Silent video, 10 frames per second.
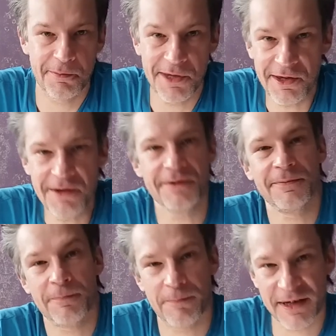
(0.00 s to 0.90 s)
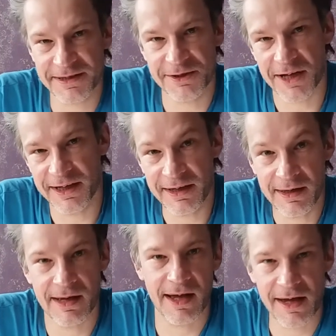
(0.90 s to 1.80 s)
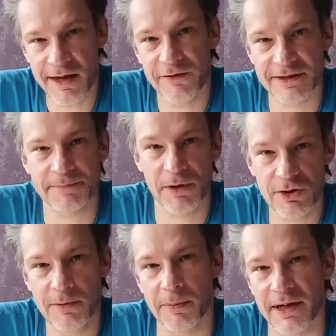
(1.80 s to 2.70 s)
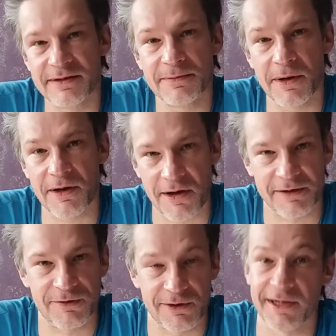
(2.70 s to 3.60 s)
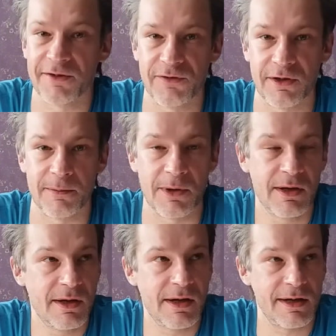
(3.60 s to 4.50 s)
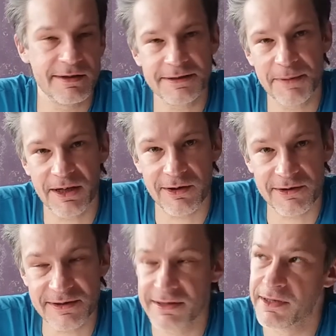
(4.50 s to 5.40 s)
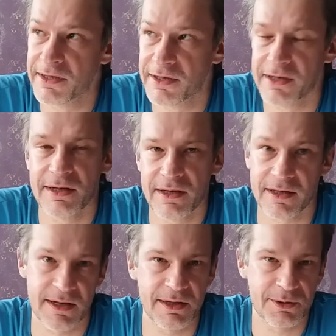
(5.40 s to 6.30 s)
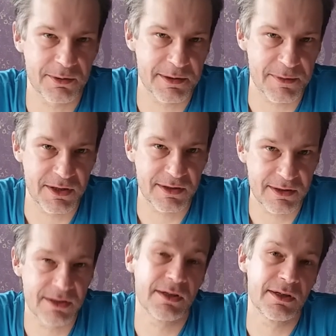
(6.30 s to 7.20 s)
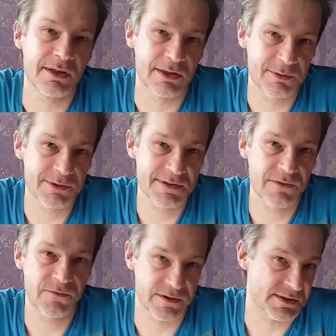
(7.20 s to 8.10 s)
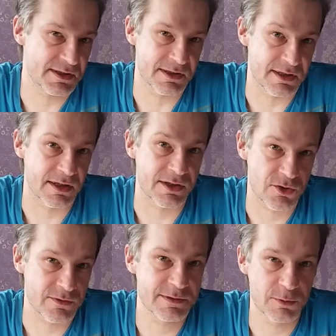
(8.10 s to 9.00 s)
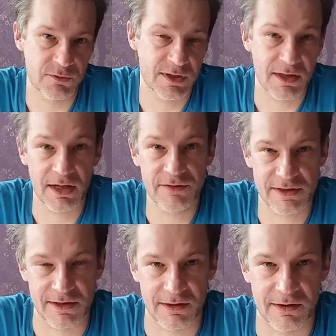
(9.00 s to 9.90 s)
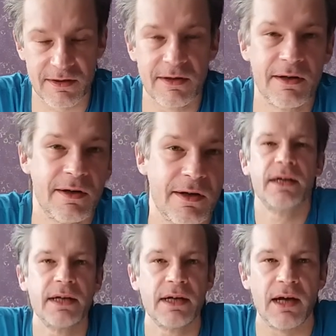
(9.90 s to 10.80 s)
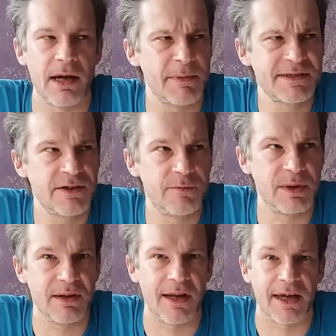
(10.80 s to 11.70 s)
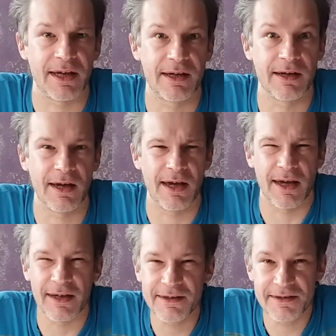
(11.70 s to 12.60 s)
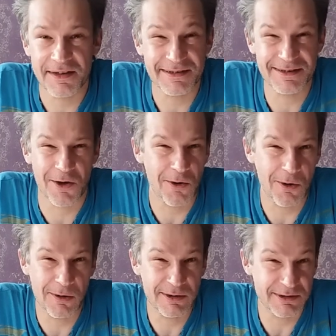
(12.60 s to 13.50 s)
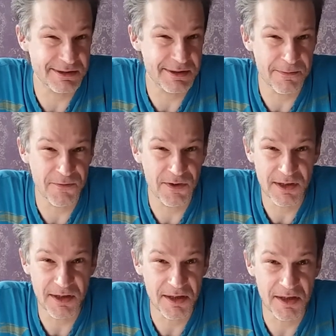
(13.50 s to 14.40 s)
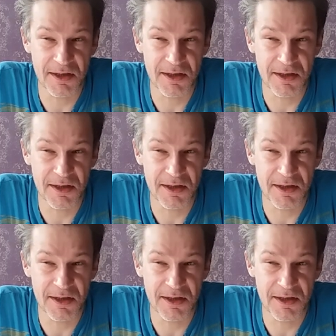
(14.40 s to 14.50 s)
Me, personally, I have a special place in my heart for that film, and it's because, and I hate to admit it, it was the first Indiana Jones movie that I've seen. I must have been like 8 years old or something.